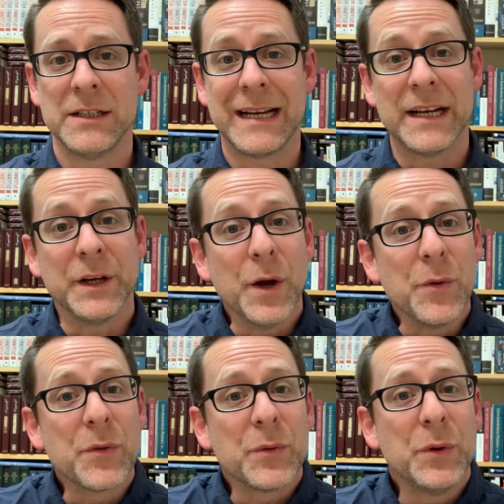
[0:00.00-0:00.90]
kind of go
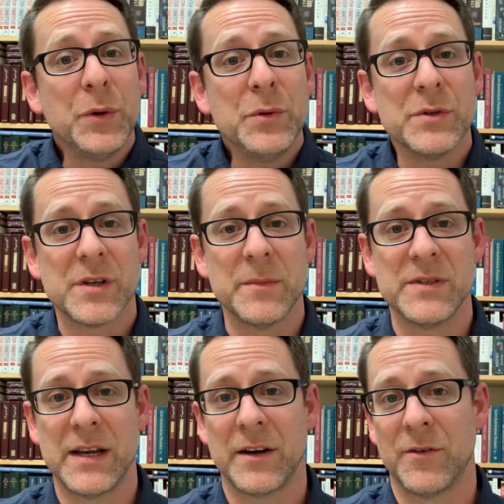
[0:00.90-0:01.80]
through some of
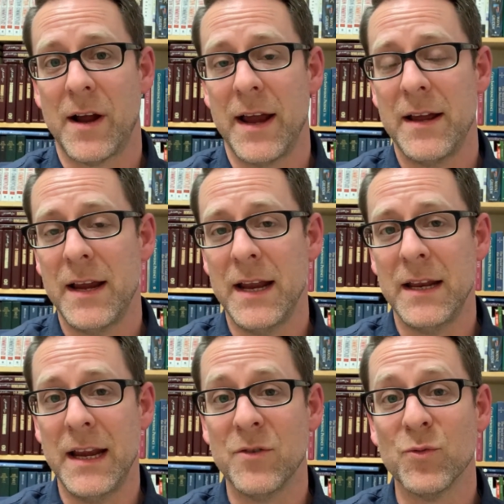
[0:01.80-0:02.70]
Zechariah
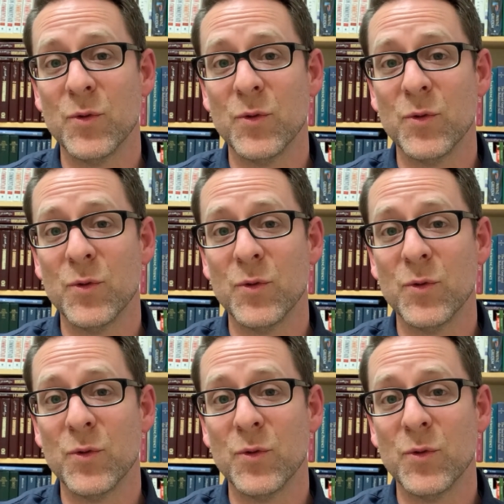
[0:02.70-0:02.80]
and